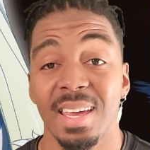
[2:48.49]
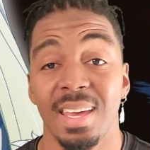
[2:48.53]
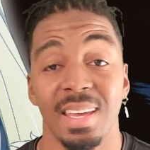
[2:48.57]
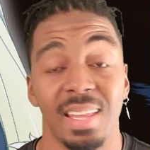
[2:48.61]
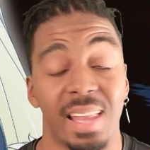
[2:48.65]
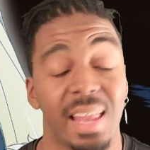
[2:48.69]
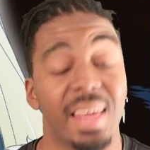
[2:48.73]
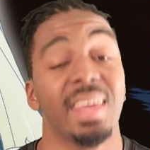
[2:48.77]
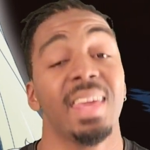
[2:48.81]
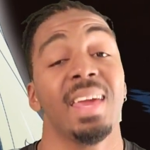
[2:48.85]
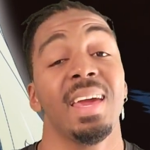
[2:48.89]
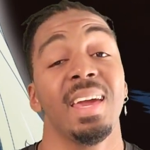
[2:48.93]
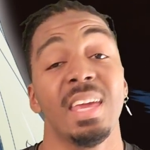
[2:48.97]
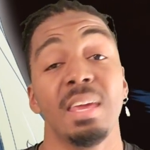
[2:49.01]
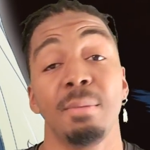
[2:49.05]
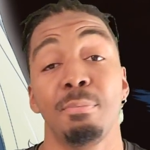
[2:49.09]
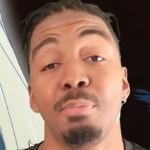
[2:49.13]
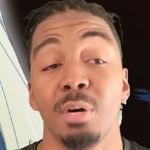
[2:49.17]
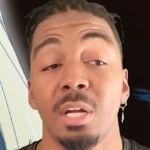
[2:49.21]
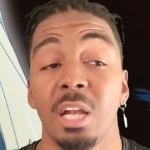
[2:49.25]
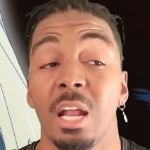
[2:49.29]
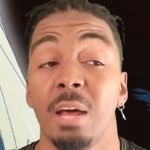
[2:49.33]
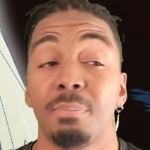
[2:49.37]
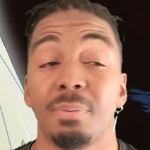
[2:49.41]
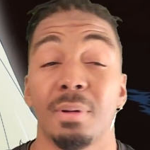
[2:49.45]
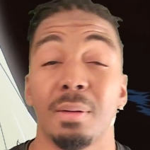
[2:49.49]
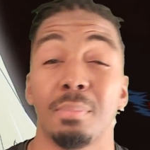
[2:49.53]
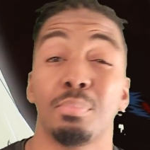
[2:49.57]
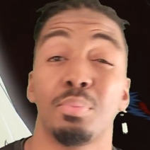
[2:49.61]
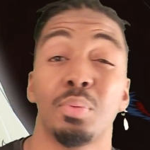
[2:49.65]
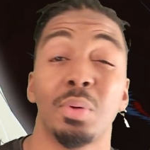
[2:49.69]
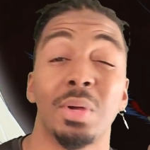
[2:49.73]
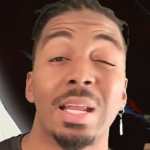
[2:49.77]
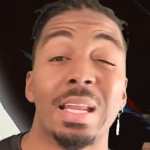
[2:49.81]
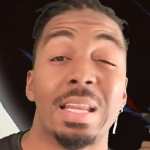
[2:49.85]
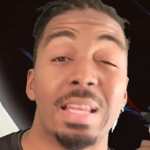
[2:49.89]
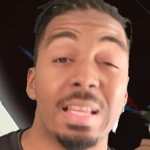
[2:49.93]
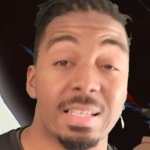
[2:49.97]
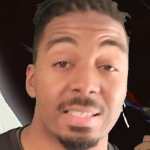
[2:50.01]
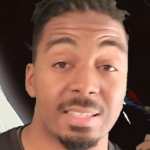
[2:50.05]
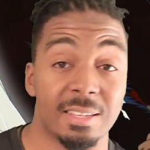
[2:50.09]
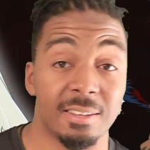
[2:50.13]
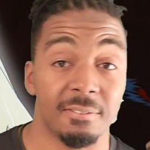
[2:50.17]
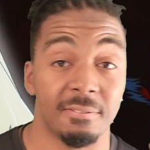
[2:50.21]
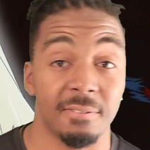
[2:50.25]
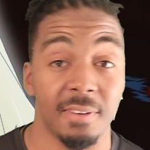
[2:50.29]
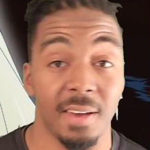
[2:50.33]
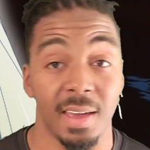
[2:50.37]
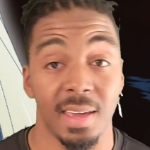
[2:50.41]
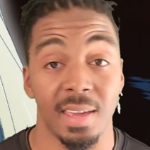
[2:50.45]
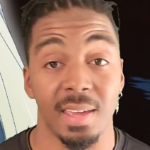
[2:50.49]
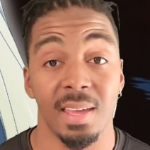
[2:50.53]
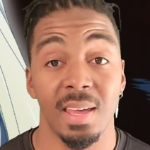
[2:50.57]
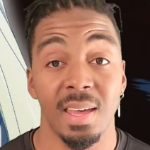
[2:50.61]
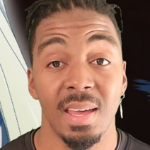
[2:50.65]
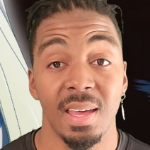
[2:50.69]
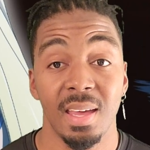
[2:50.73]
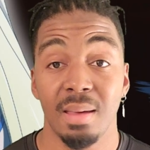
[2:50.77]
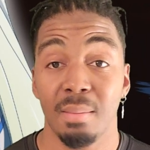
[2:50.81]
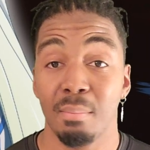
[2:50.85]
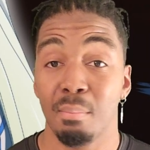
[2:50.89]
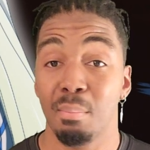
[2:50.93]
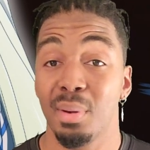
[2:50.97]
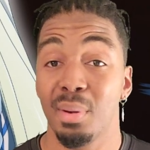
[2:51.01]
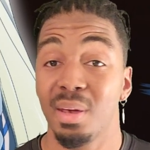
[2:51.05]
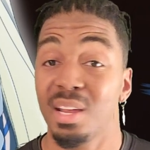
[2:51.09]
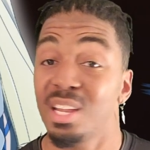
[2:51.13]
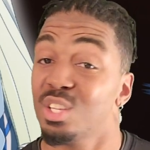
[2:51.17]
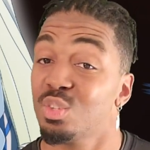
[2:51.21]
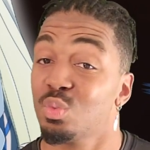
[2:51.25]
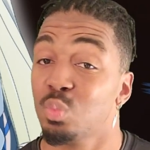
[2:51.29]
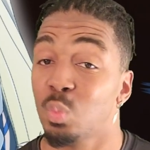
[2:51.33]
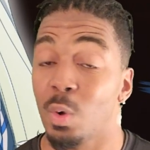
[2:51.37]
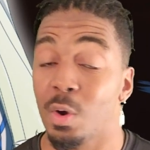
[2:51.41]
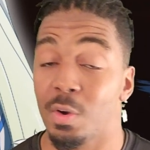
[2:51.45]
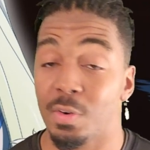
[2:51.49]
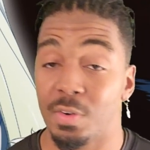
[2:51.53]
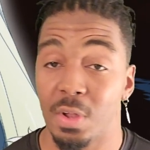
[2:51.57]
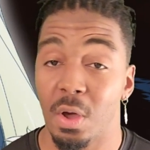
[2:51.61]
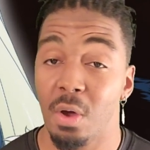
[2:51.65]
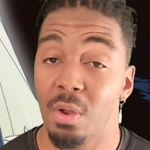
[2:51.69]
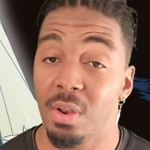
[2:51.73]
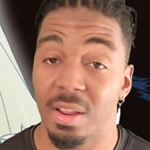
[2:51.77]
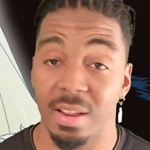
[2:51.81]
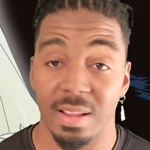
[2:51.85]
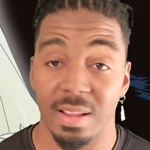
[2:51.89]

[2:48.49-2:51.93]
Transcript: Like, yeah, he put up a pretty decent fight, but it's worth noting